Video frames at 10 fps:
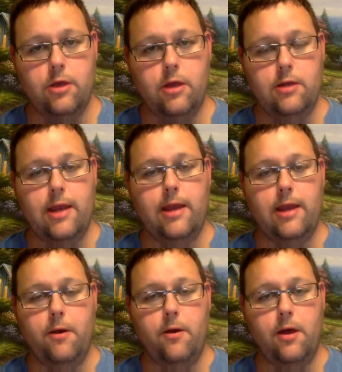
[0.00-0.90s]
take a
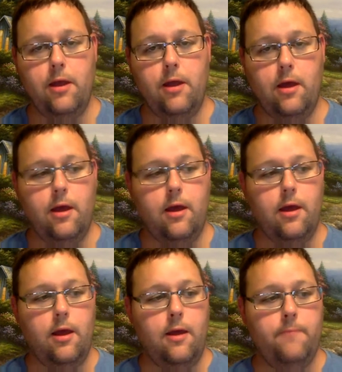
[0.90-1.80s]
ballpoint